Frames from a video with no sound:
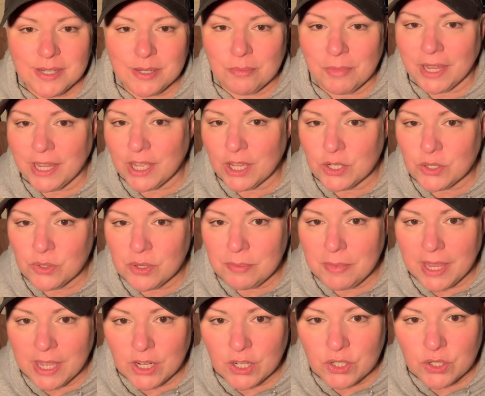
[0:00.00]
to my country
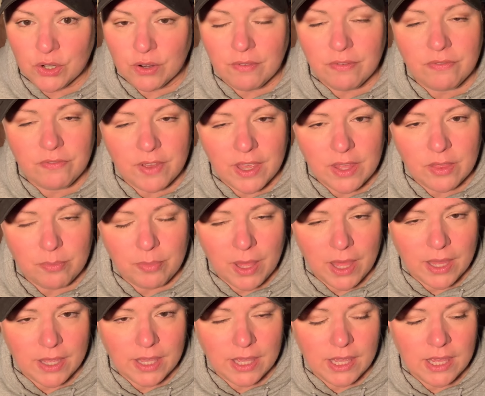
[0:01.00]
manager, Faith
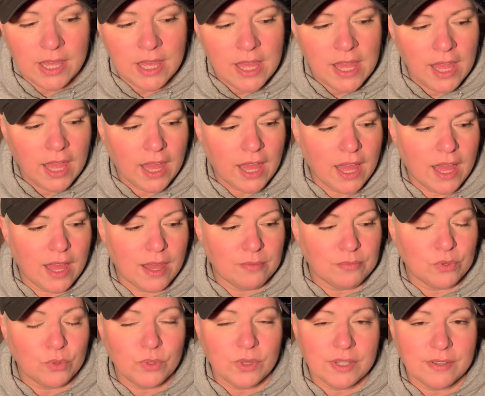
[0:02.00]
Pocky,
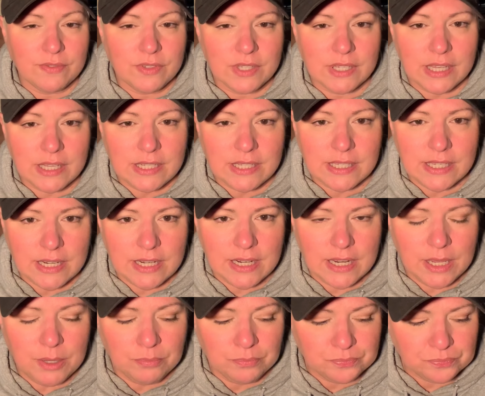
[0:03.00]
who lives in
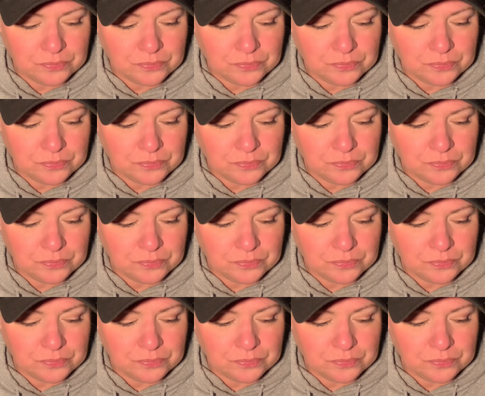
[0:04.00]
Sydney.